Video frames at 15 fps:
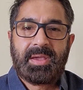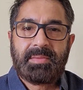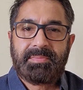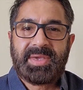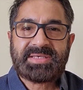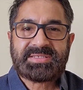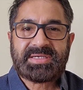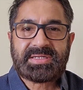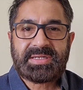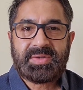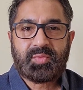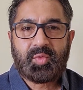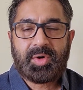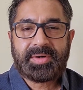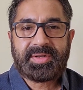Basically,
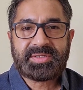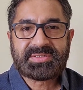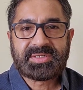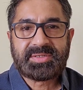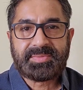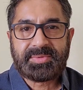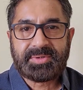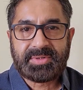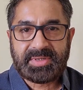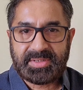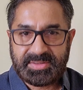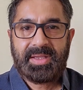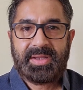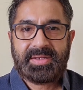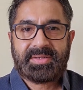what is cryptocurrency?
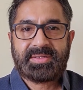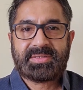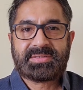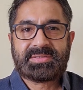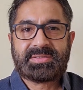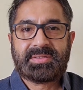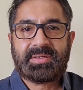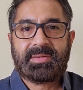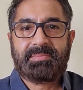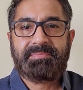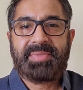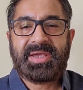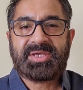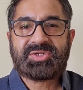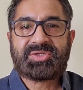It is
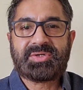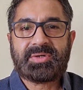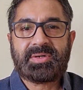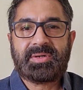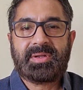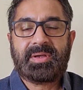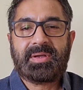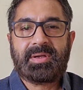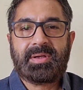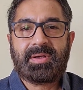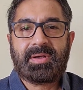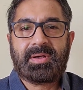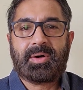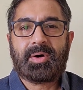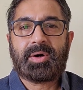based on
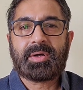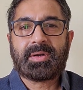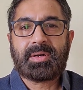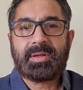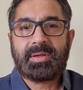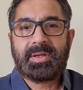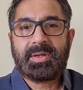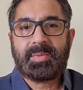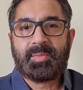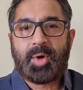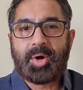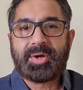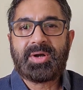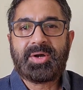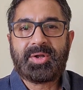or
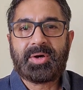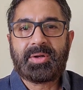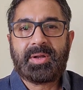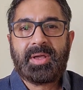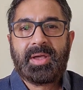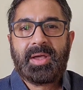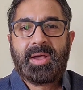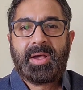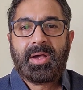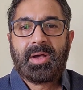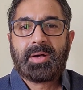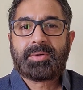modeled on a